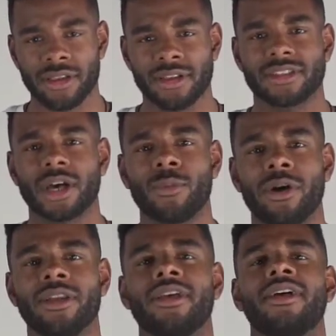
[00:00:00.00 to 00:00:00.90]

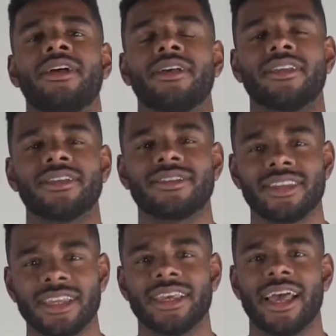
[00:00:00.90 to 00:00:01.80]
someone
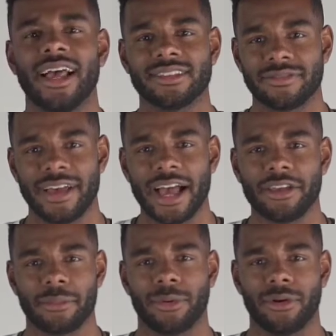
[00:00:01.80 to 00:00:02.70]
seen it as
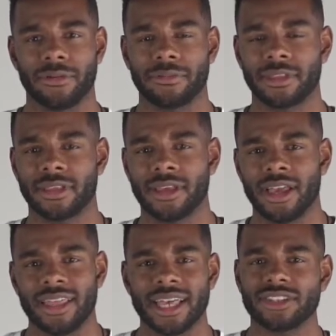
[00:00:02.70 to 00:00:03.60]
valuable.
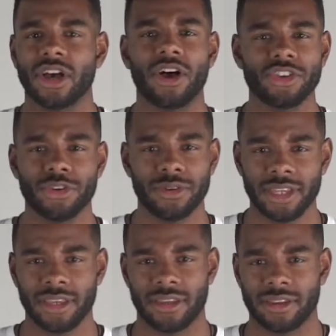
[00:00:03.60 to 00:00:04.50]
And that's all you
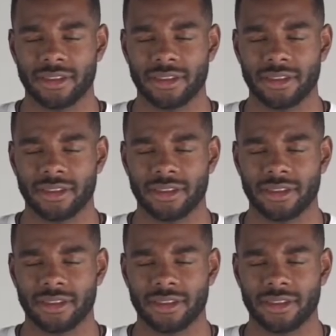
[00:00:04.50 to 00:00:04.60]
need.